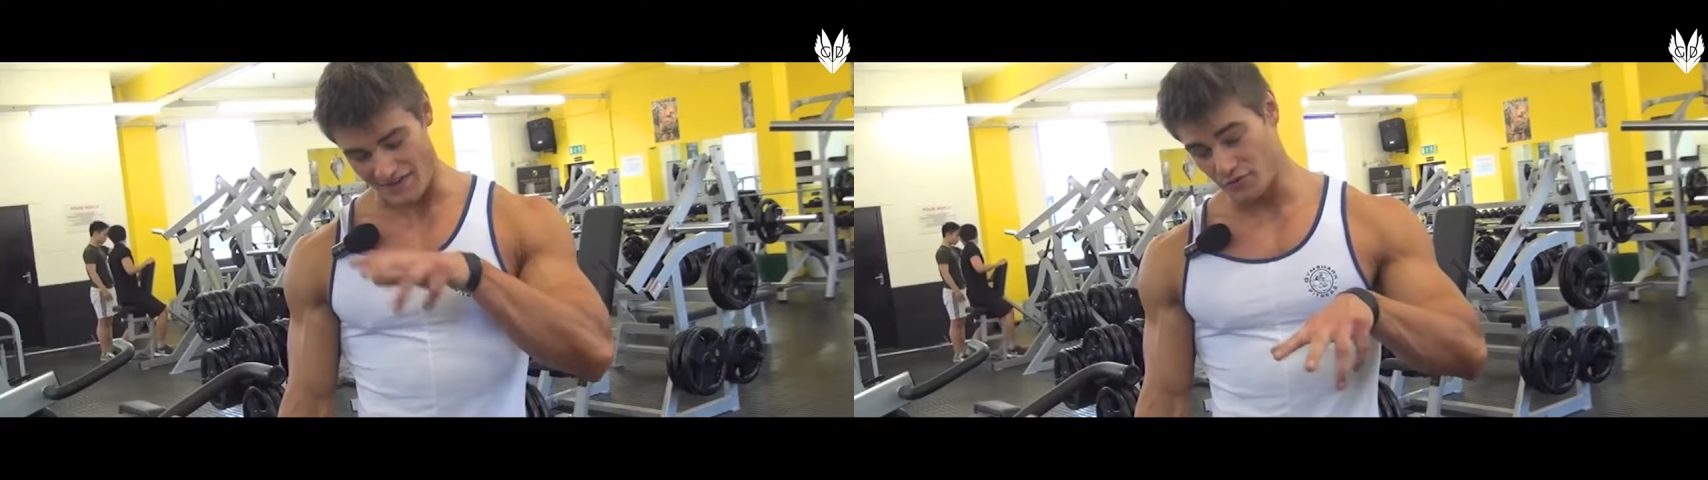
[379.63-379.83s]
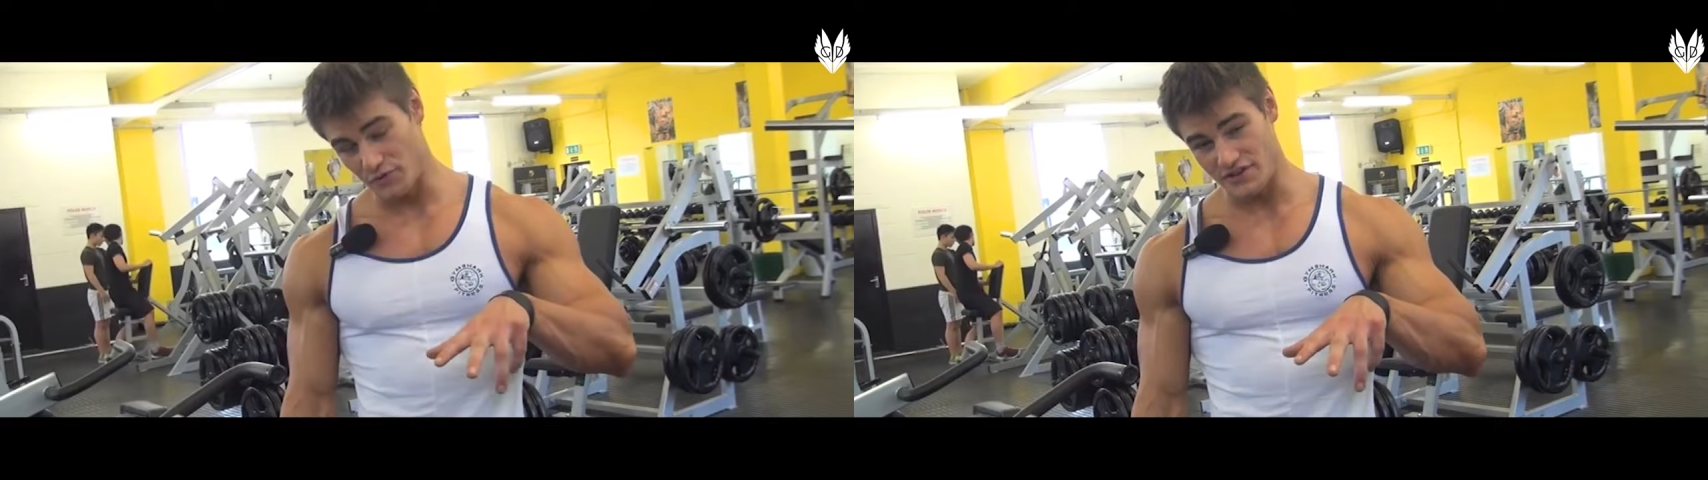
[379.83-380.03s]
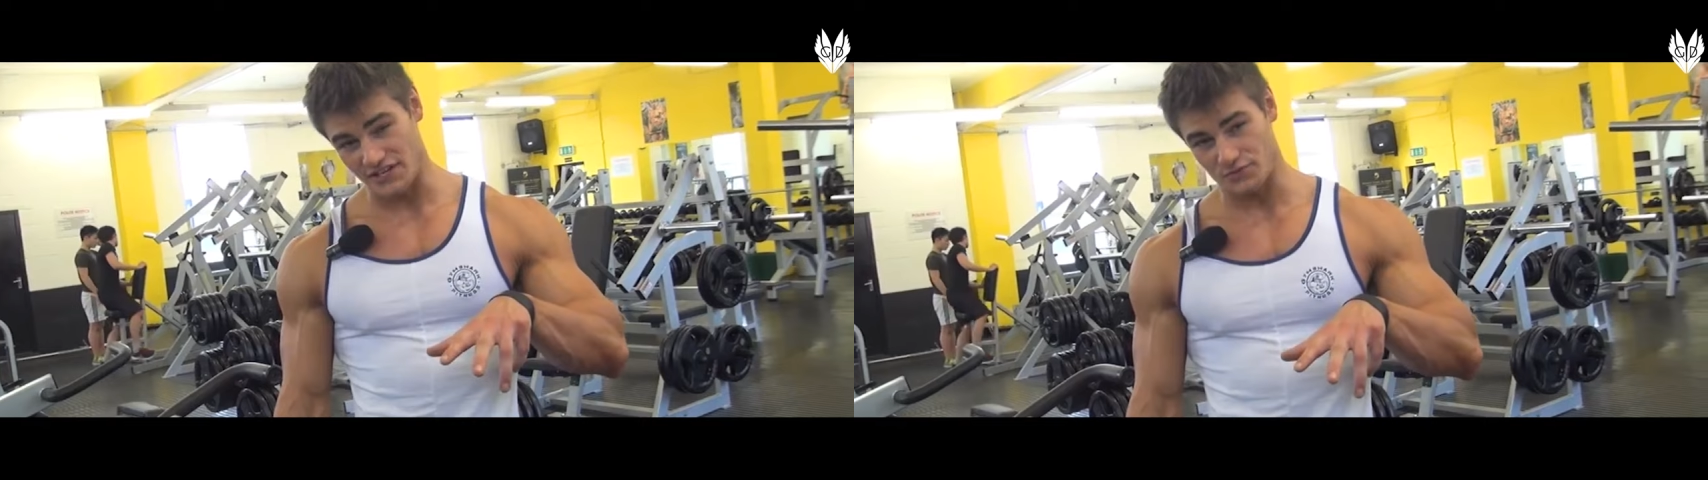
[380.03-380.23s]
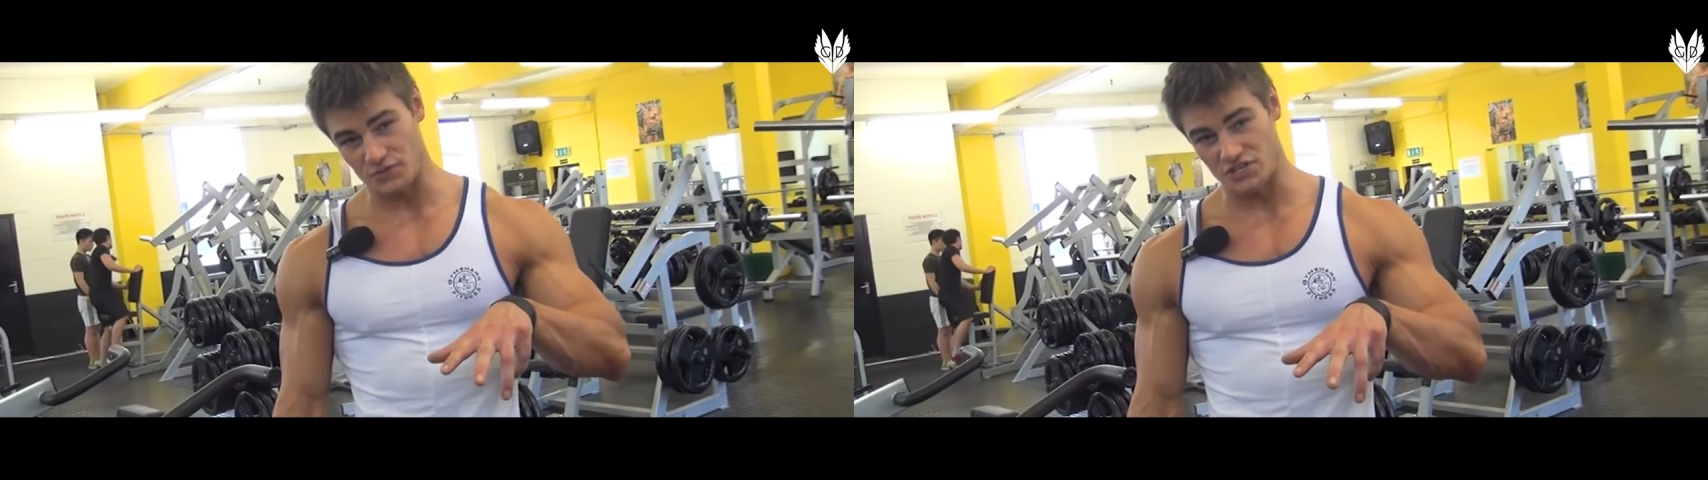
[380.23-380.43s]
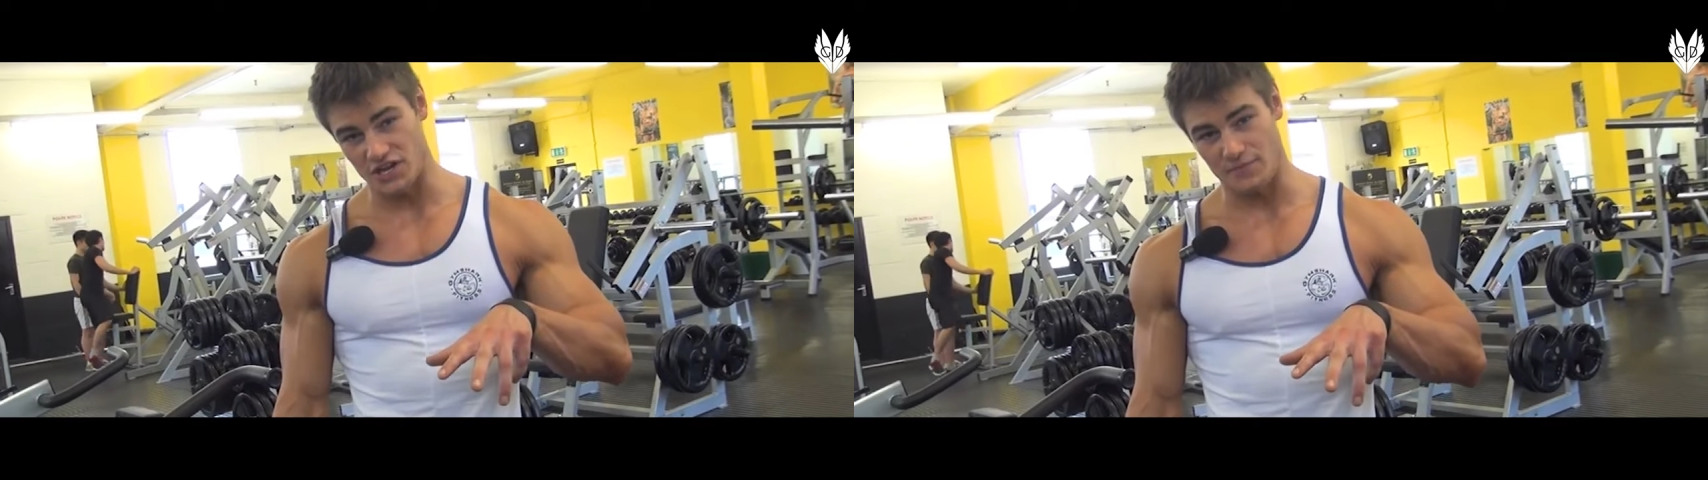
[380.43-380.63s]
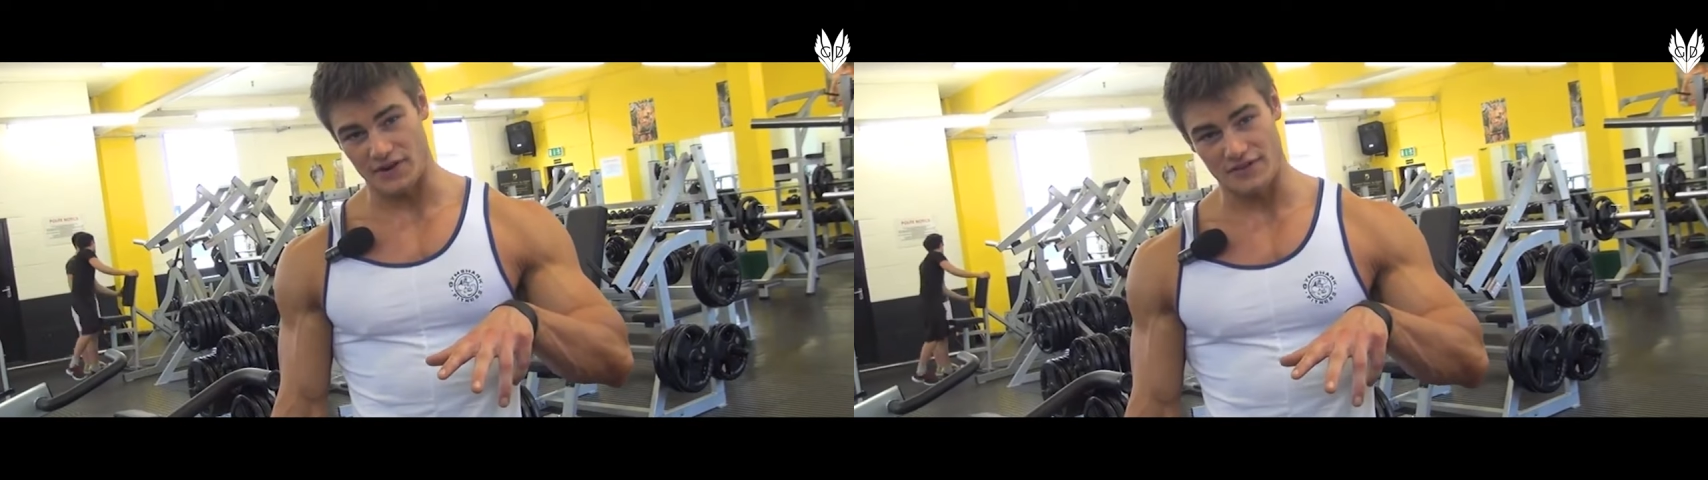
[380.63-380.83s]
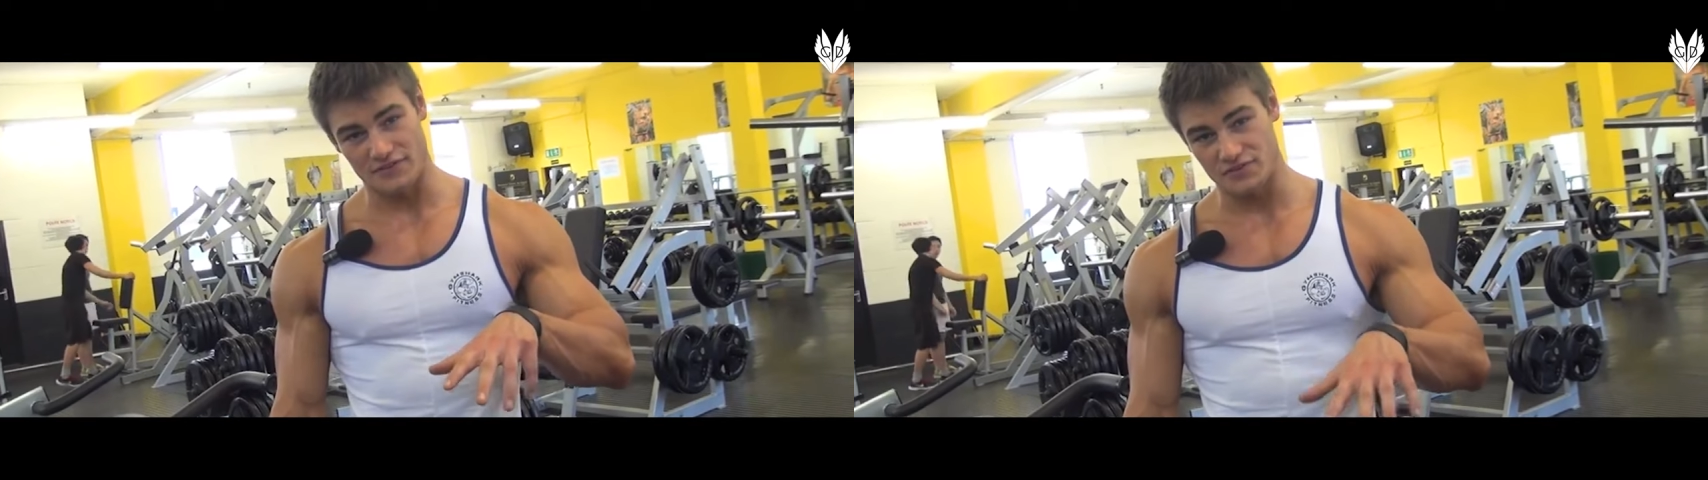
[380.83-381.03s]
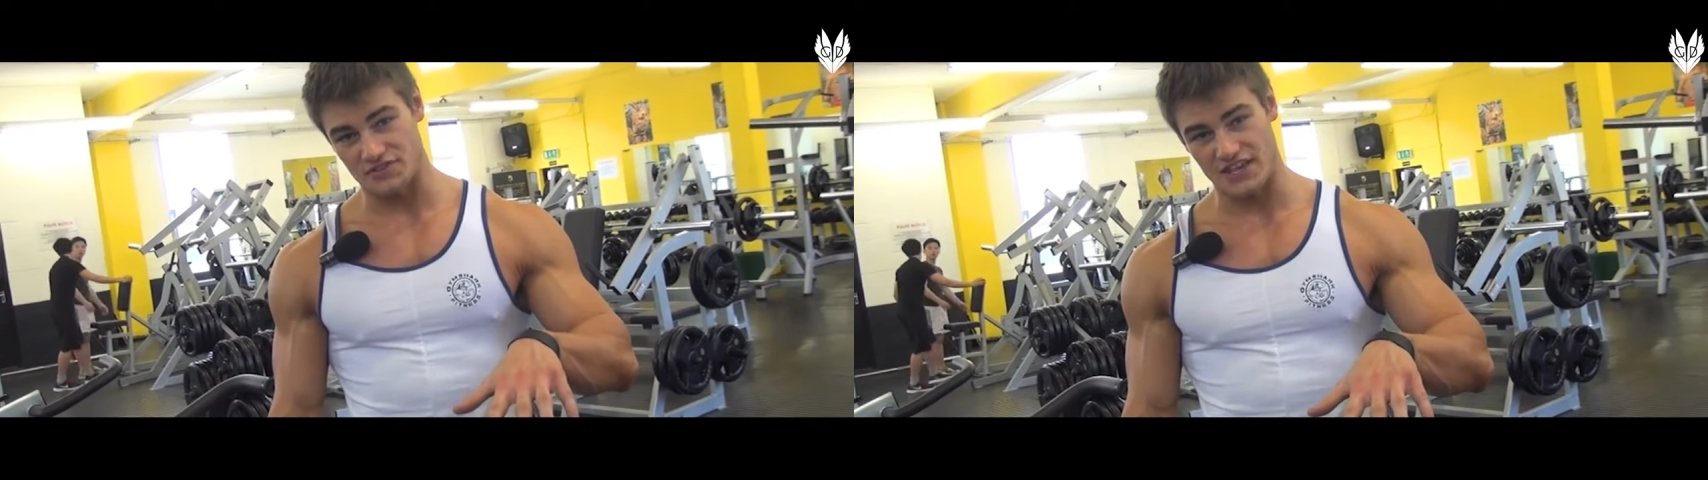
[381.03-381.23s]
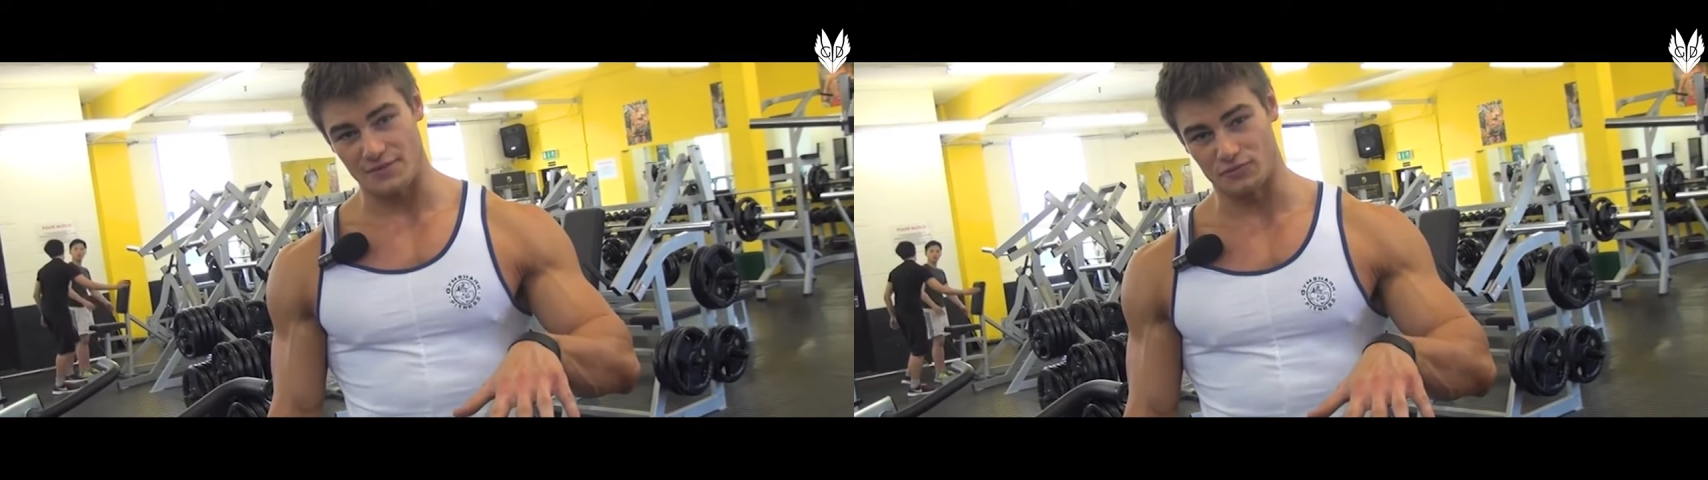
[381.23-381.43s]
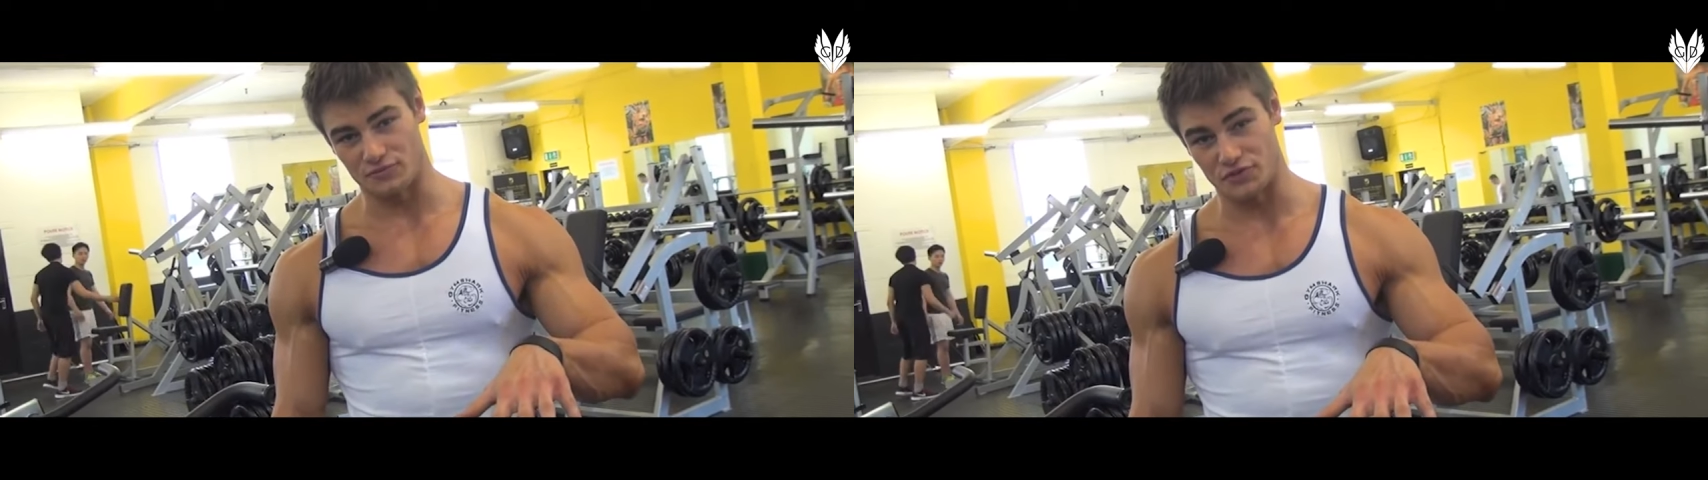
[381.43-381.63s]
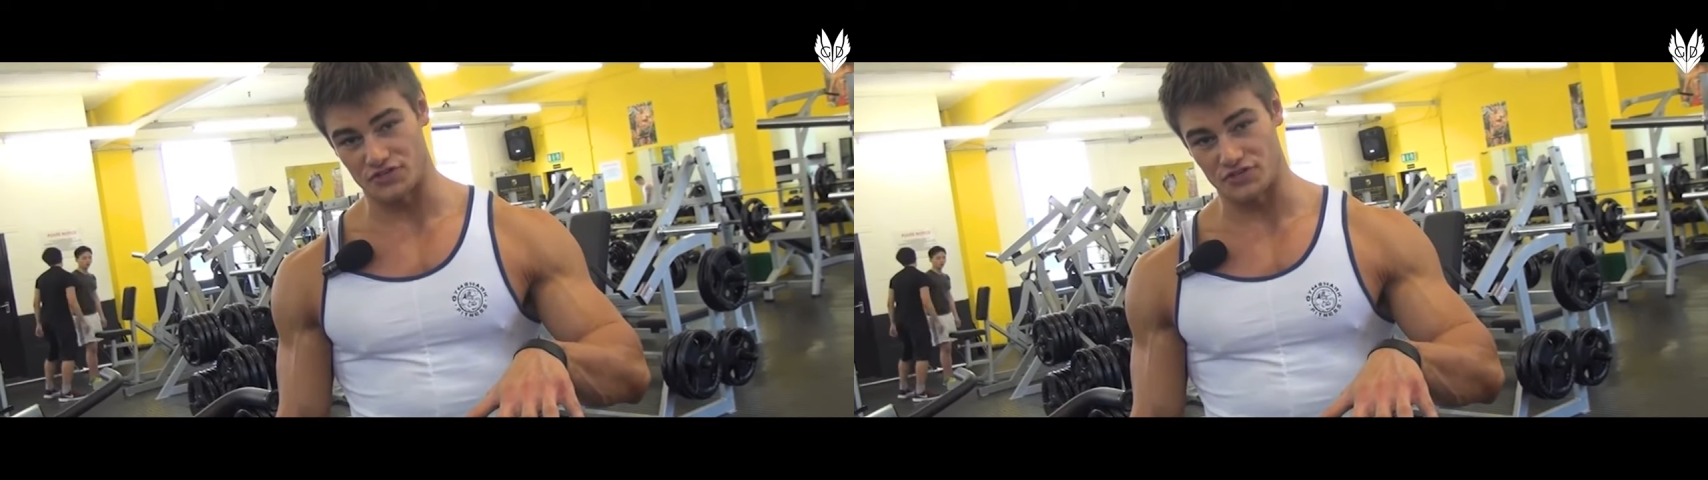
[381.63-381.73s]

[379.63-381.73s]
Every week I switch it up, I never do the same